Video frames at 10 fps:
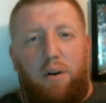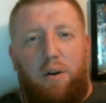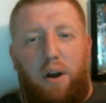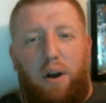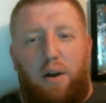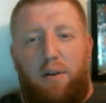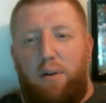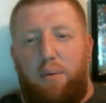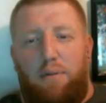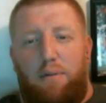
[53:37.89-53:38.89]

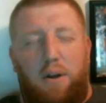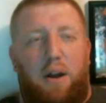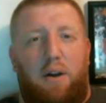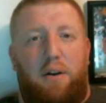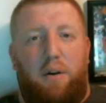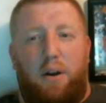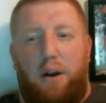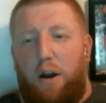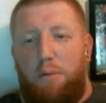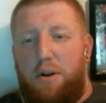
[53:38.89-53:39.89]
Do whatever you got to do. Get an
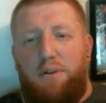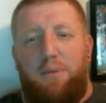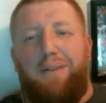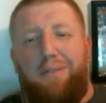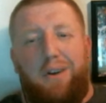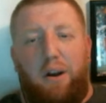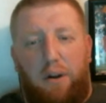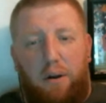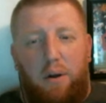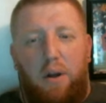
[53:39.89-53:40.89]
airbrush. Do whatever you got to
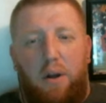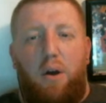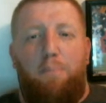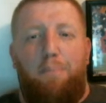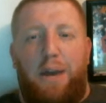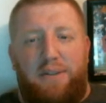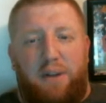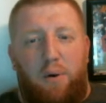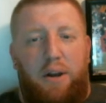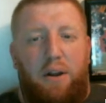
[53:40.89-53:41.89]
do. Base
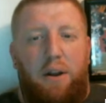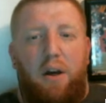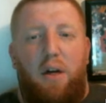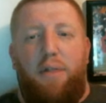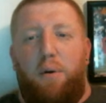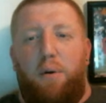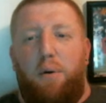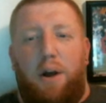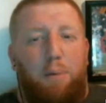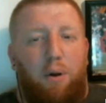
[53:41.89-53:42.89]
coat it. Throw a
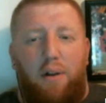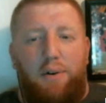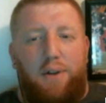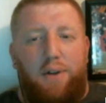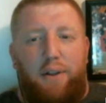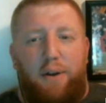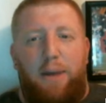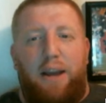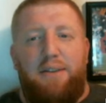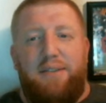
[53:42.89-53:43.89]
couple colors on there.
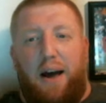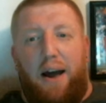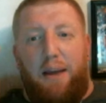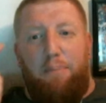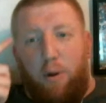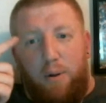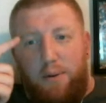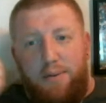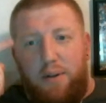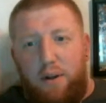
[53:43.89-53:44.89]
Make his
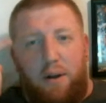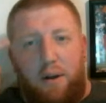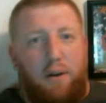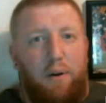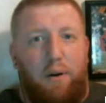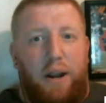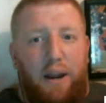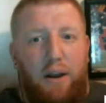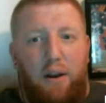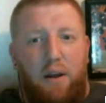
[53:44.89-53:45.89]
eyeballs
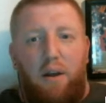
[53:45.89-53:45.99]
green.